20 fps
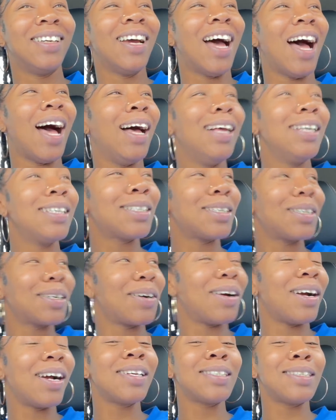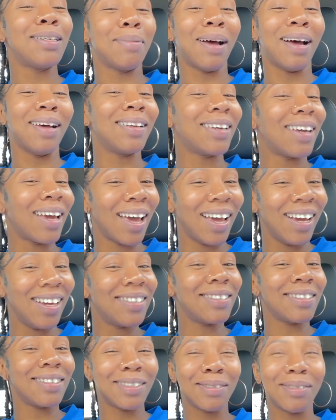I was on crushed about the cake
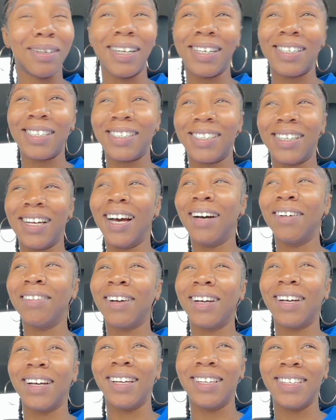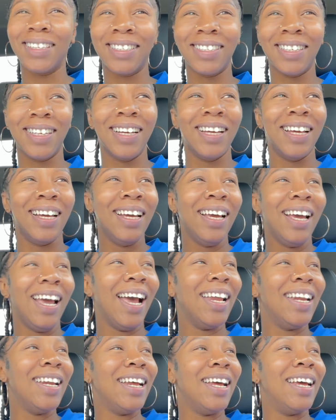situation. I was. And
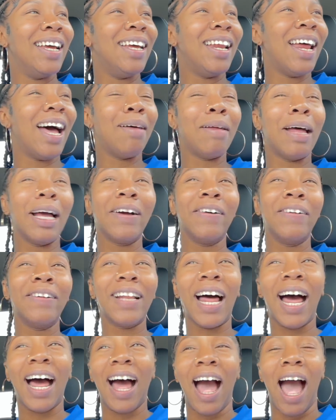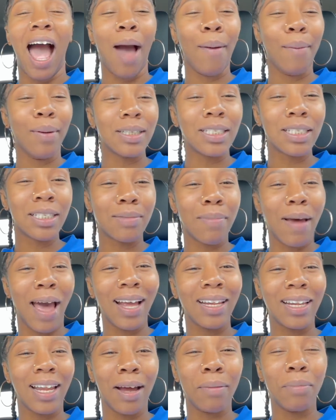then I'm not gonna lie, I was
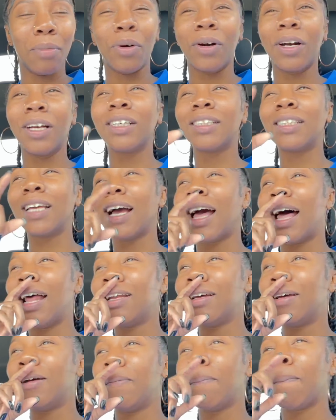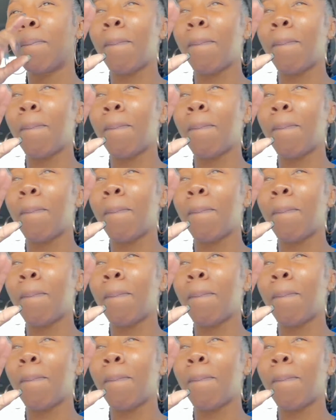smacked that morning because I got up.